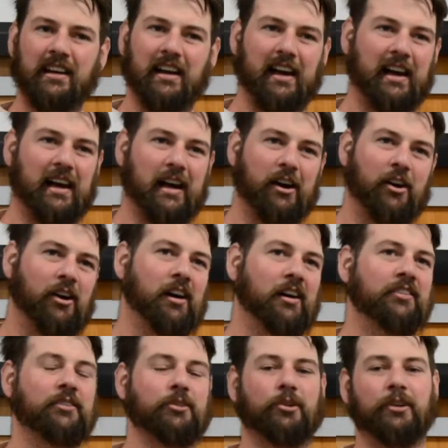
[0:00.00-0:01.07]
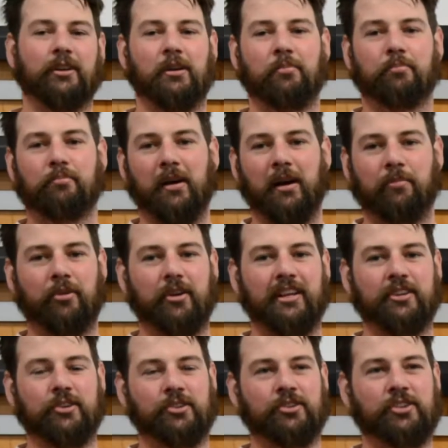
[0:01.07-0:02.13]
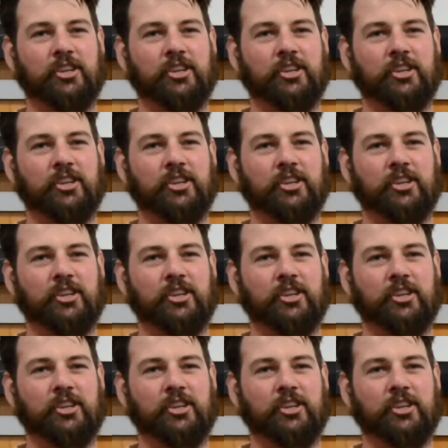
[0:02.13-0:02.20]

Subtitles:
I thought a pretty good